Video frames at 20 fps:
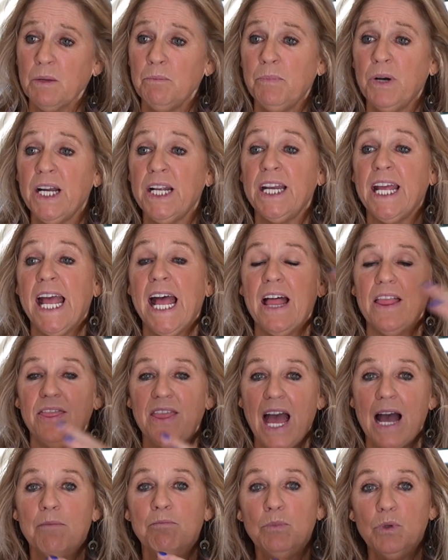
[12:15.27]
But
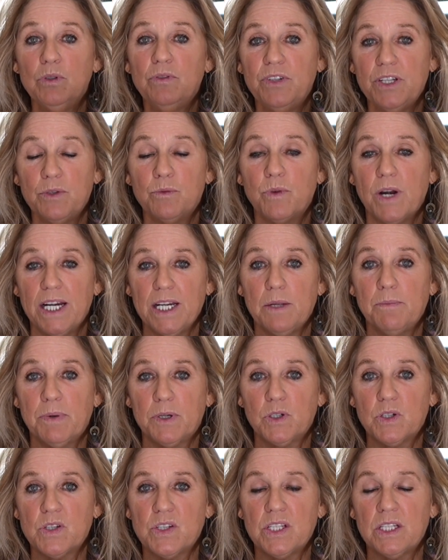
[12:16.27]
that move-in ready
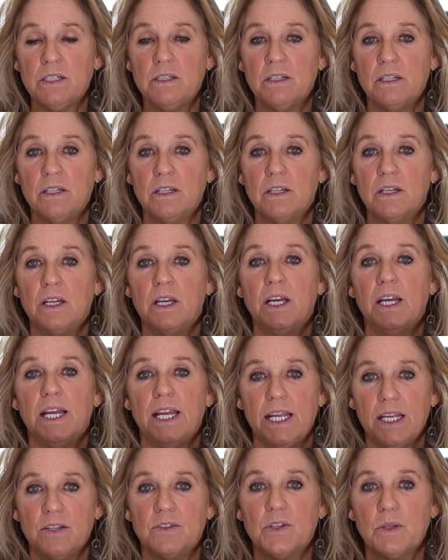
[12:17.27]
person
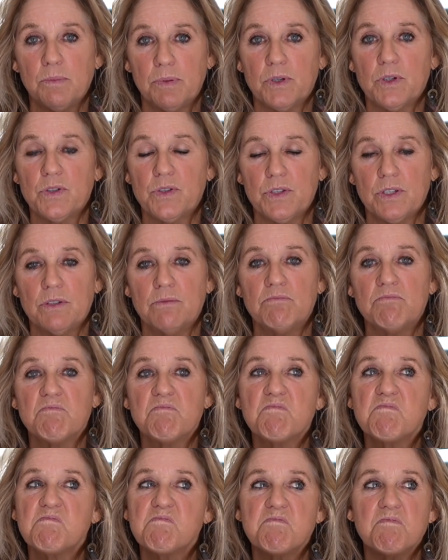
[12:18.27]
is the person,
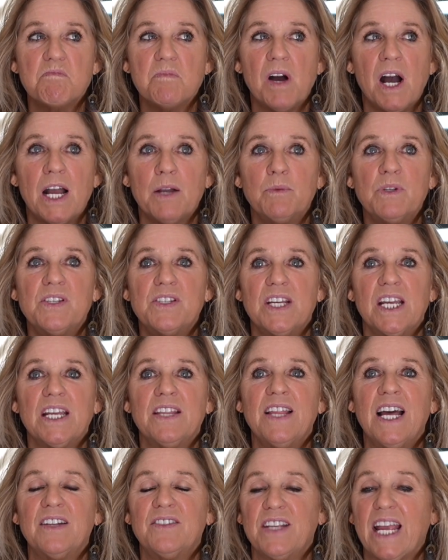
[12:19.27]
I would say
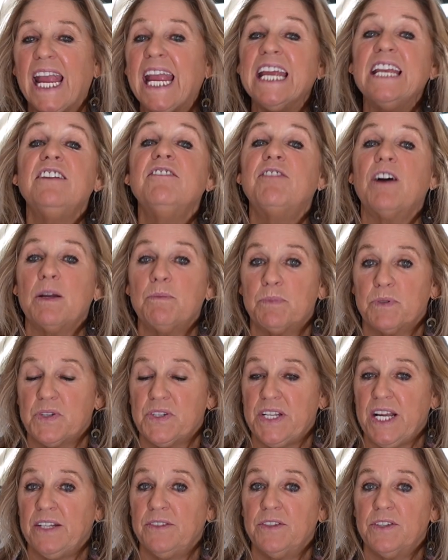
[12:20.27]
that's
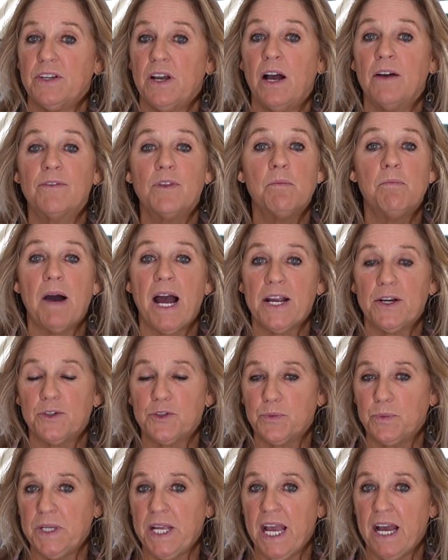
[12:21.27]
85% of the
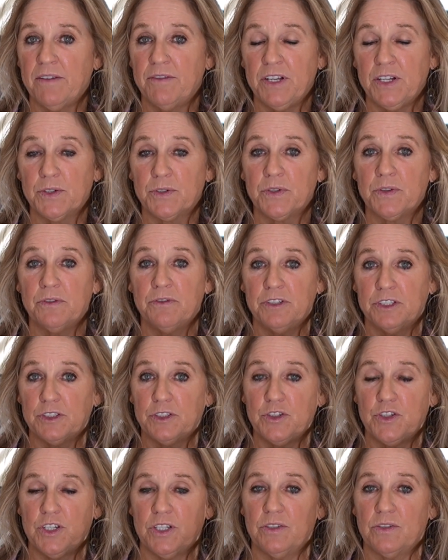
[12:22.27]
buyers we have here in the
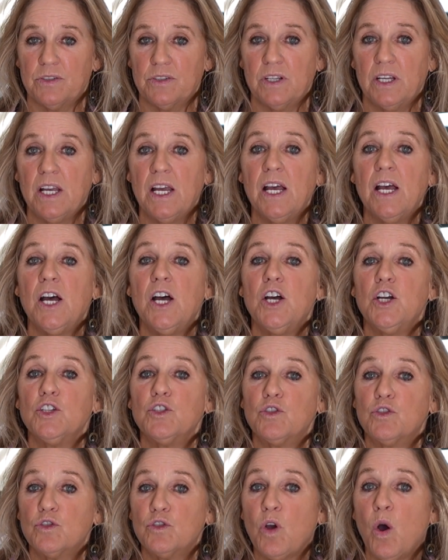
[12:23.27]
villages.
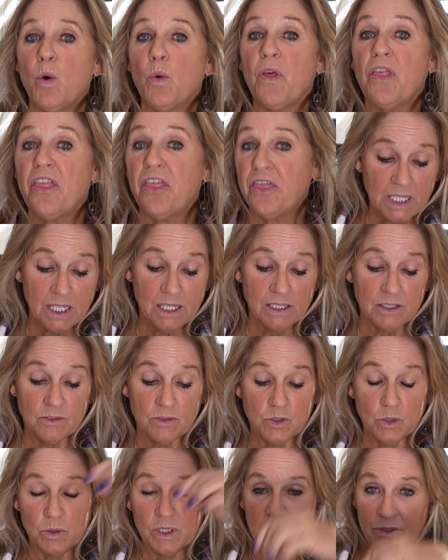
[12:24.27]
So
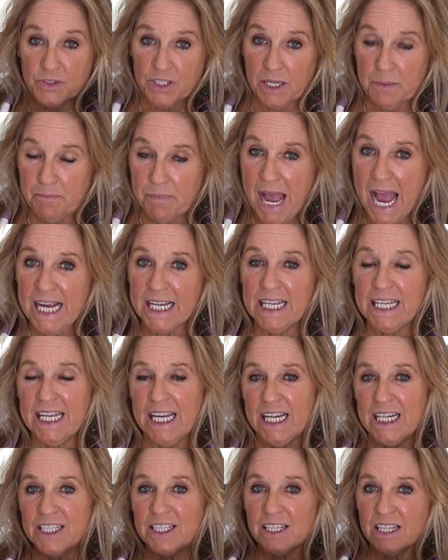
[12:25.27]
let's get back
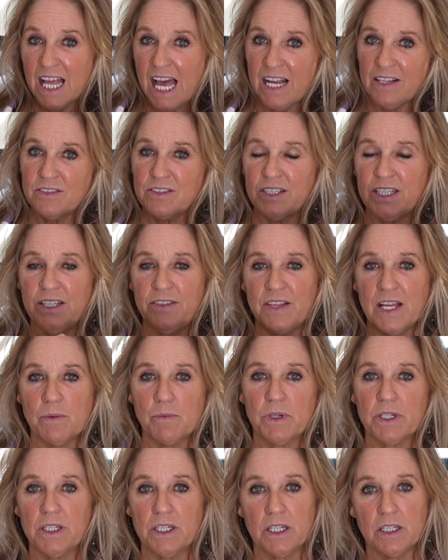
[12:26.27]
again lastly, and then
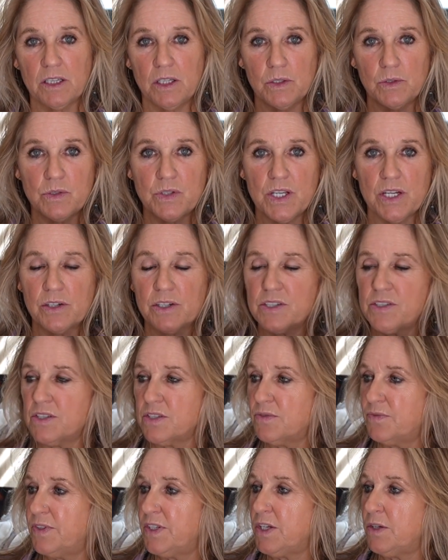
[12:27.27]
we're going to close here because
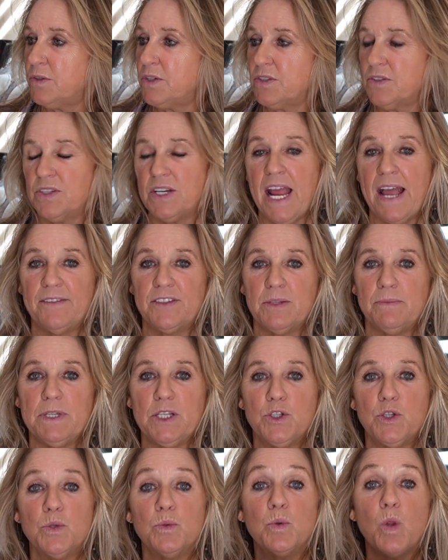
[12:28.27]
this video doesn't have to be
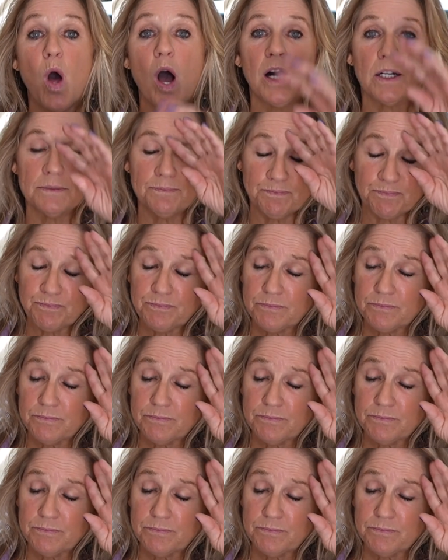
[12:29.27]
too long.